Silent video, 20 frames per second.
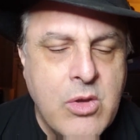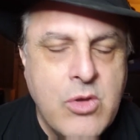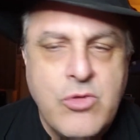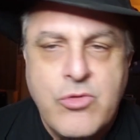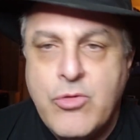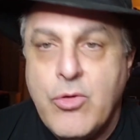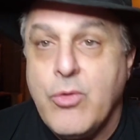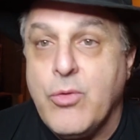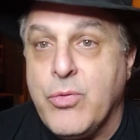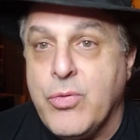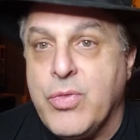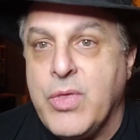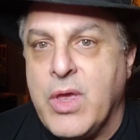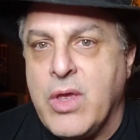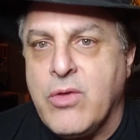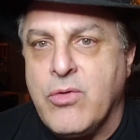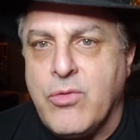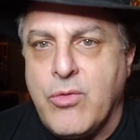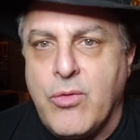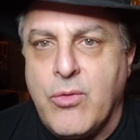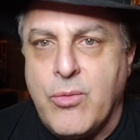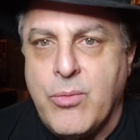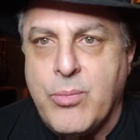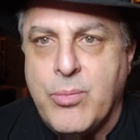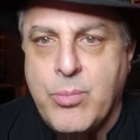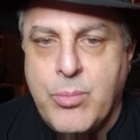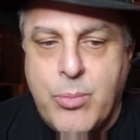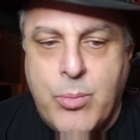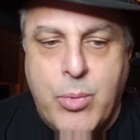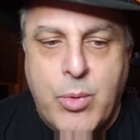certain things
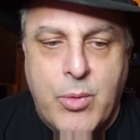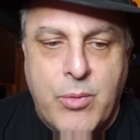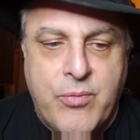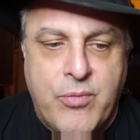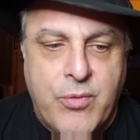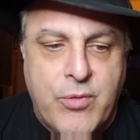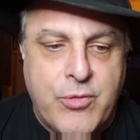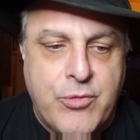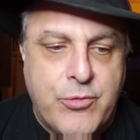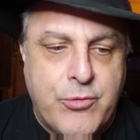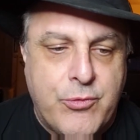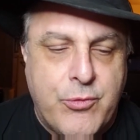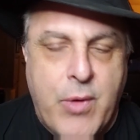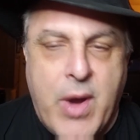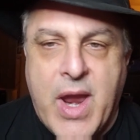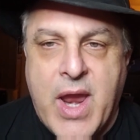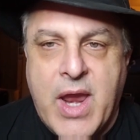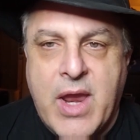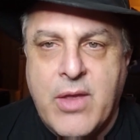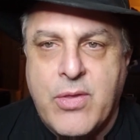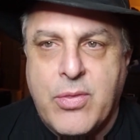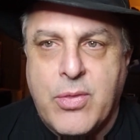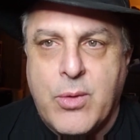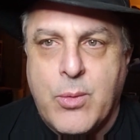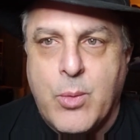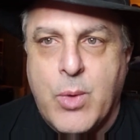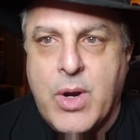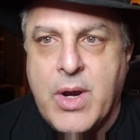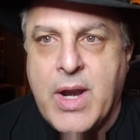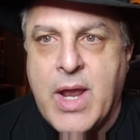were for strength
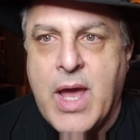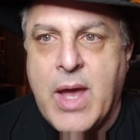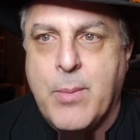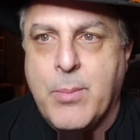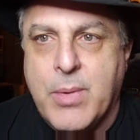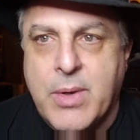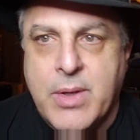and whatnot,